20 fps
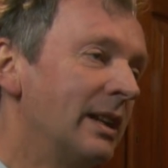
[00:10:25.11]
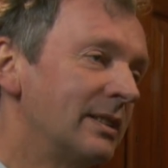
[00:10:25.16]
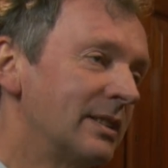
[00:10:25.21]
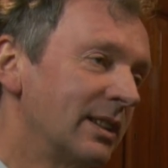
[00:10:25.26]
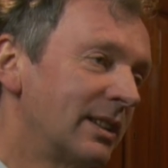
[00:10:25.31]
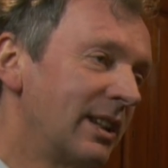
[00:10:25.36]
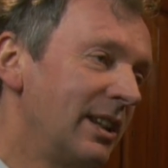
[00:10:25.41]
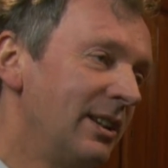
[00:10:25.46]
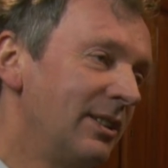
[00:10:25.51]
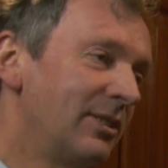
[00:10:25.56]

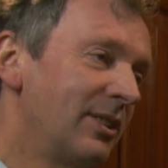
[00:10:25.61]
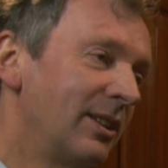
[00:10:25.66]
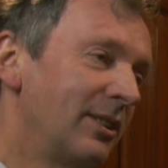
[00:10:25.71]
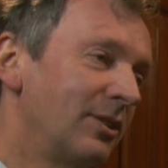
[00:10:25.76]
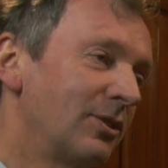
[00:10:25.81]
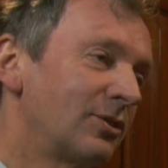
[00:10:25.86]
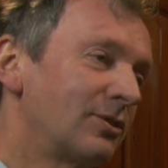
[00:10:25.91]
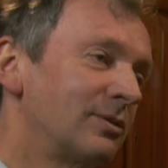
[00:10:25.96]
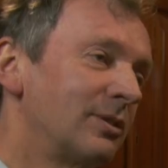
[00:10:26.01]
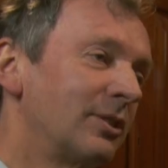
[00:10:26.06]
The key thing
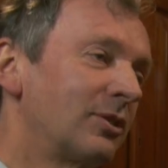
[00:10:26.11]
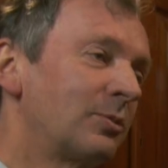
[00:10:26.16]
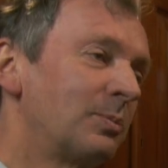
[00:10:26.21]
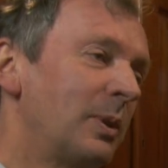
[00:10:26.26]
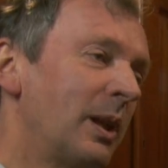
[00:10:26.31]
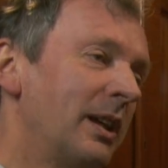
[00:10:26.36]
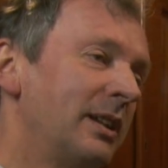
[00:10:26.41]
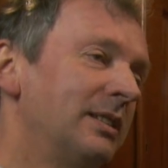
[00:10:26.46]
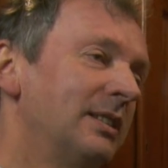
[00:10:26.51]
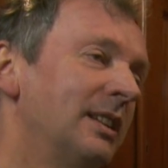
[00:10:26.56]
is to
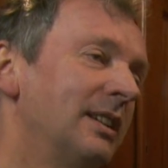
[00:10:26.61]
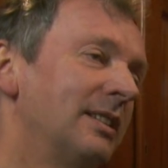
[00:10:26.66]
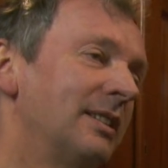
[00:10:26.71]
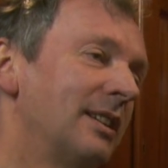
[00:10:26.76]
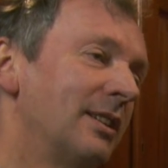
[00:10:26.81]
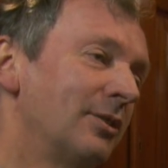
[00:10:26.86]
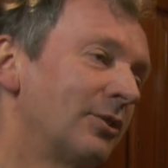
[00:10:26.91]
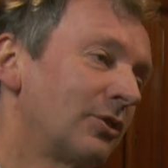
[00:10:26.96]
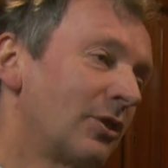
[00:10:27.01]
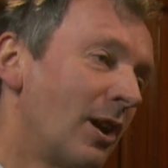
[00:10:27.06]
explain
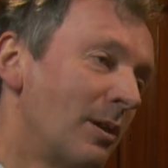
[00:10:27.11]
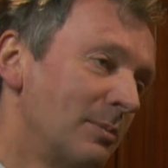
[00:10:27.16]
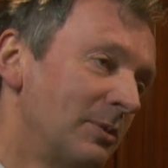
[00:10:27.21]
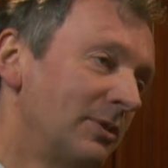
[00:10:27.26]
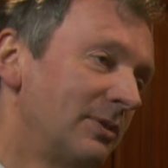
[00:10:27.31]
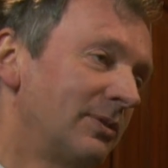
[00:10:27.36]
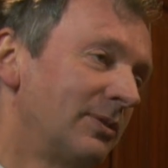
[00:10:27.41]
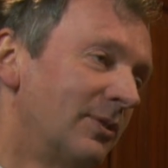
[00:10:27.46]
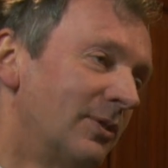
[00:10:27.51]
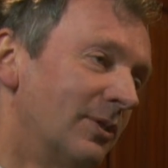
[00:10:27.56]
those
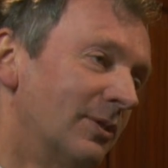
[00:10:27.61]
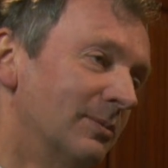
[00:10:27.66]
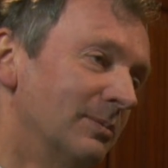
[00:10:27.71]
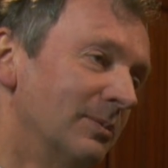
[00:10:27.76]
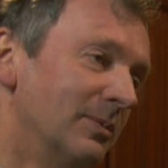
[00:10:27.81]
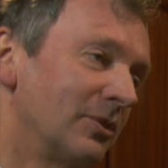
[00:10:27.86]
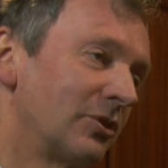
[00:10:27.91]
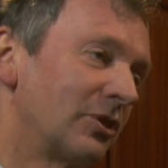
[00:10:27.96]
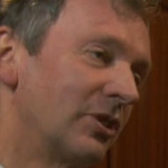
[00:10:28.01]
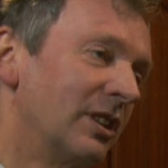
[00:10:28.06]
common
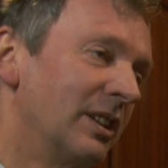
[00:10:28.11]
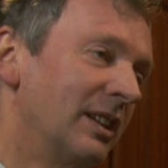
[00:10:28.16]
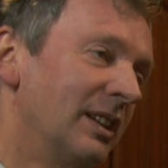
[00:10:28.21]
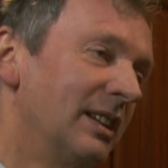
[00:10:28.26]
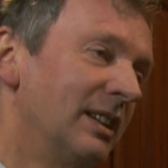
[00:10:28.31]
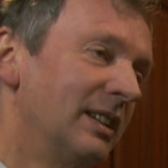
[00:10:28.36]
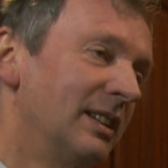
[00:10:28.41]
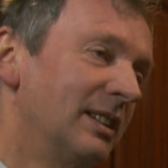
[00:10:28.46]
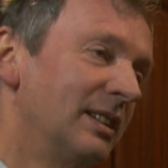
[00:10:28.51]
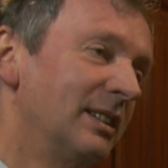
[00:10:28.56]
forms
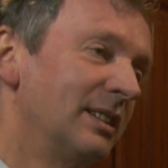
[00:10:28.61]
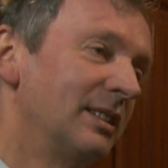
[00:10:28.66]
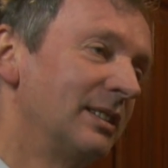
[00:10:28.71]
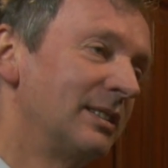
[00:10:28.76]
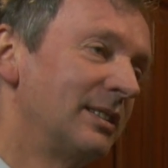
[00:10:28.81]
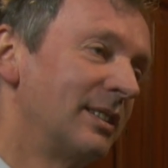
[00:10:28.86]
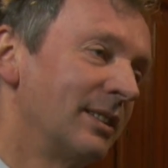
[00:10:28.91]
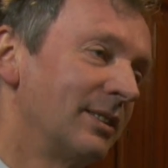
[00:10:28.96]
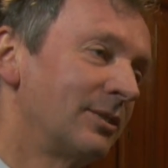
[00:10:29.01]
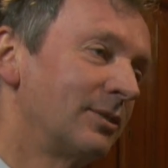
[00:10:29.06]

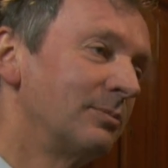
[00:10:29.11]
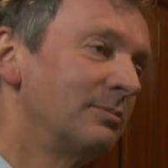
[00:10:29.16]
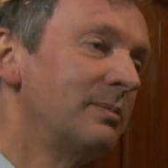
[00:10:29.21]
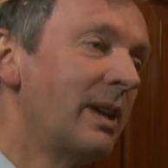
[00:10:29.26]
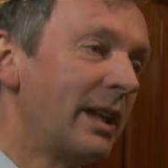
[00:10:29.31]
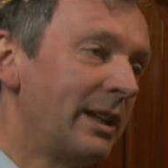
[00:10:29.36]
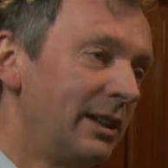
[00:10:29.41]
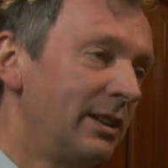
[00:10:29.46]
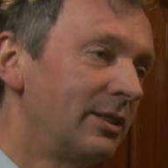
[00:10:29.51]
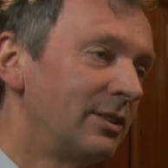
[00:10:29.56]
that
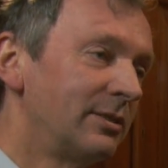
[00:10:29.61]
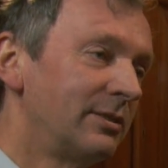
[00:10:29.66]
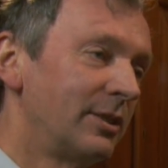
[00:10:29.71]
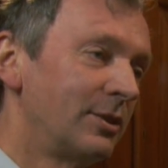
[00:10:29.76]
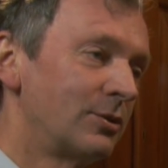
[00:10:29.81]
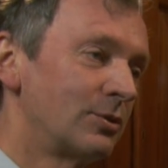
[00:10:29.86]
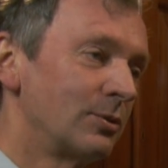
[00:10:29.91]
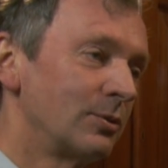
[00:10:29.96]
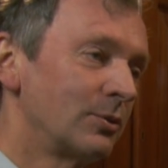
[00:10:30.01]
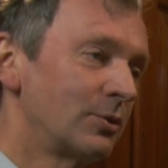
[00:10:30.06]
many
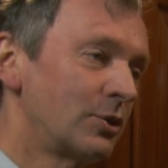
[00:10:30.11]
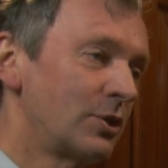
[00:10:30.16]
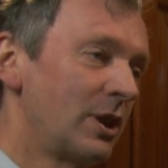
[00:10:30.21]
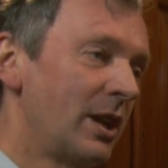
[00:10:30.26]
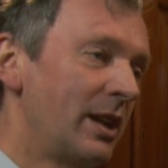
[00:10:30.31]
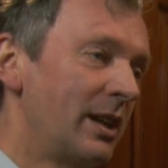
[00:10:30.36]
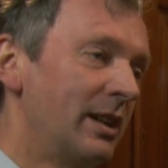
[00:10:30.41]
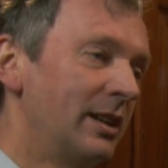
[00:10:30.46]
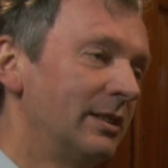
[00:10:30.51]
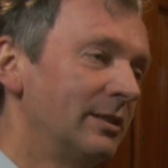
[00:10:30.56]
individuals
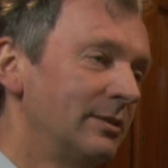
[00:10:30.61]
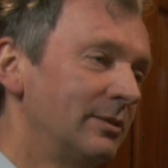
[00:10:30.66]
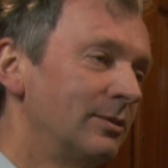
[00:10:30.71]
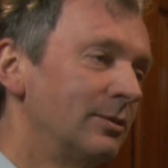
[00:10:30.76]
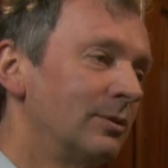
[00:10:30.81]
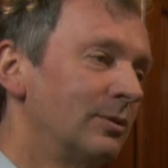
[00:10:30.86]
share.